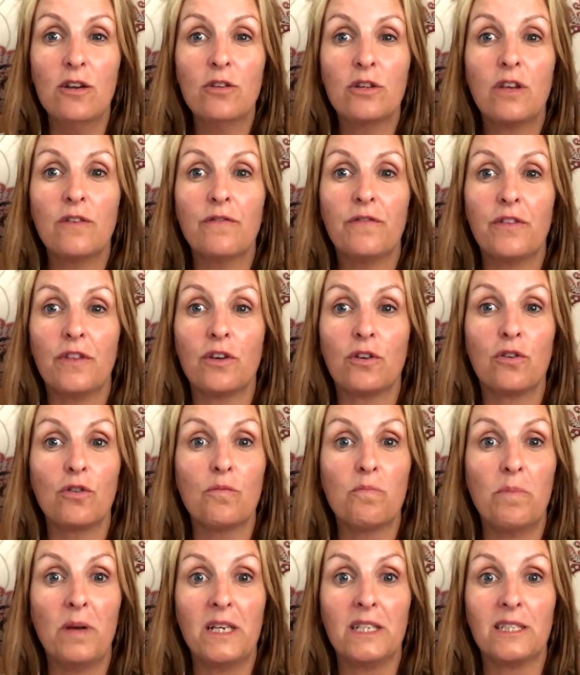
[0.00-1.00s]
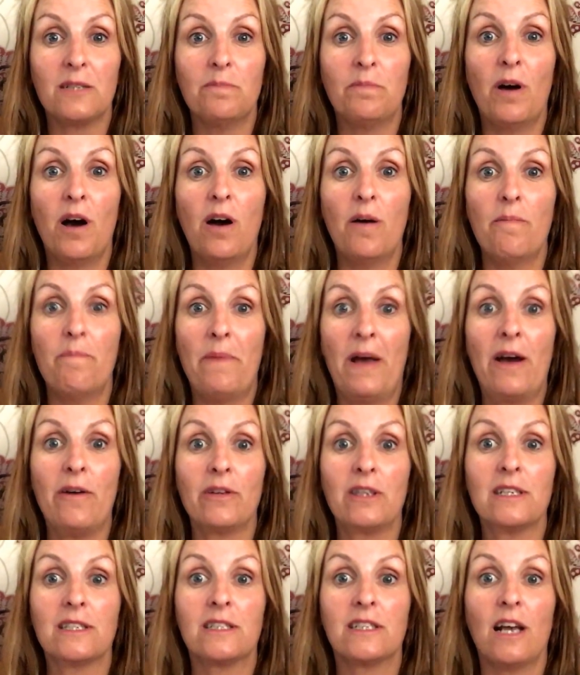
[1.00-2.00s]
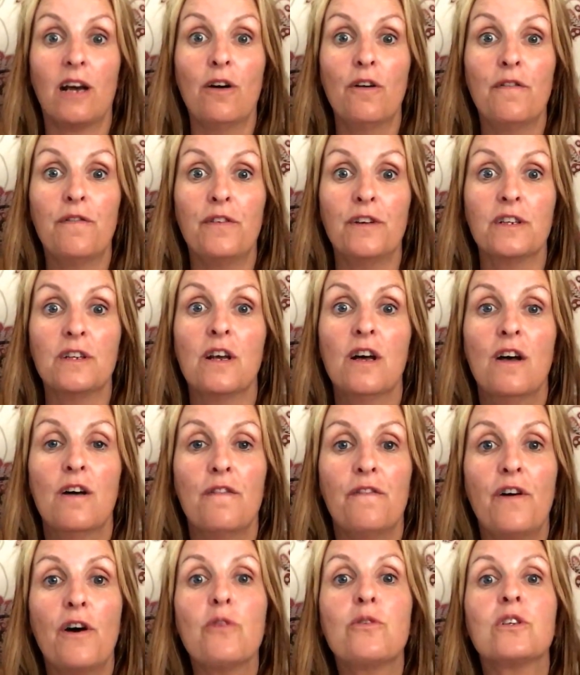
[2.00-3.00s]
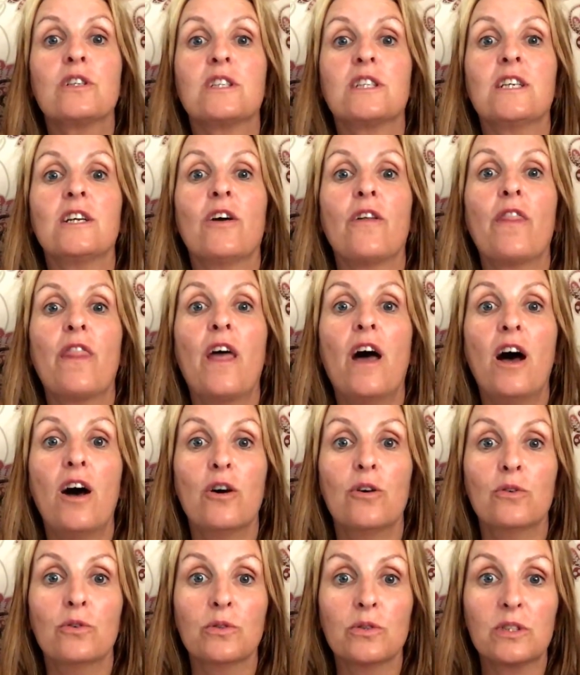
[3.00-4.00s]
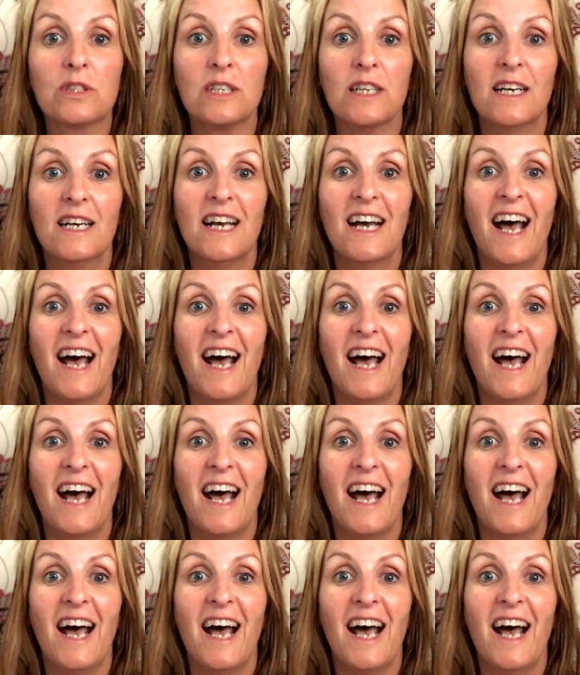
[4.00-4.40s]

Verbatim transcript: looking for the good bits about yourself and focusing on those,